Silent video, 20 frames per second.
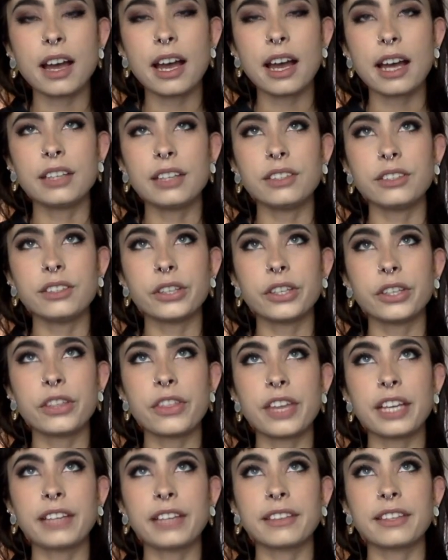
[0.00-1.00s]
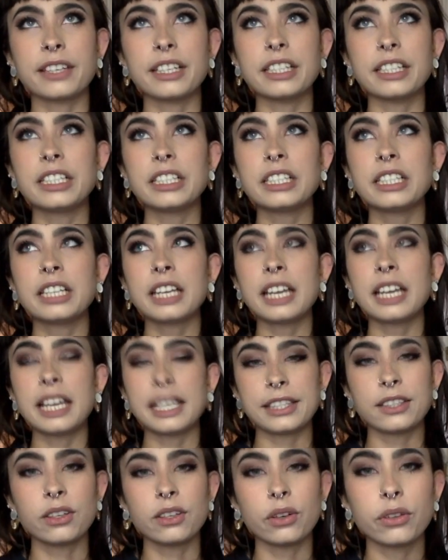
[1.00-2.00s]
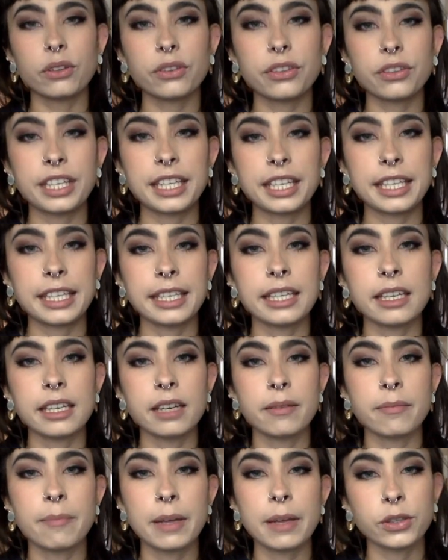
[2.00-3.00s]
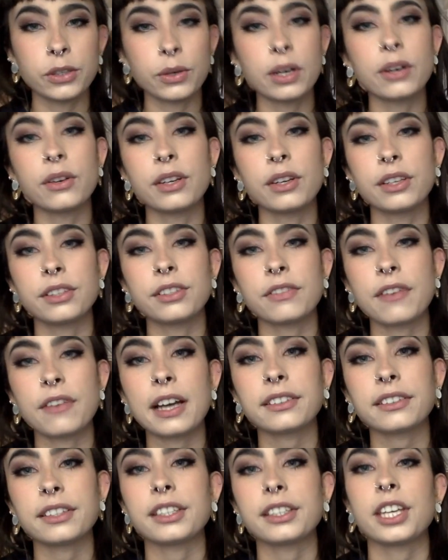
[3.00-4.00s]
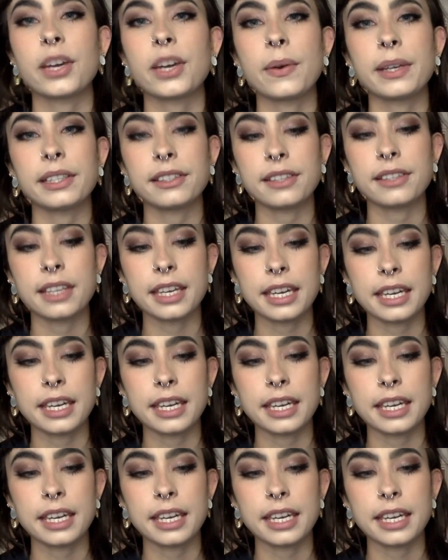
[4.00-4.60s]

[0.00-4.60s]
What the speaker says: and you can think that it's not the mental illness affecting you, it's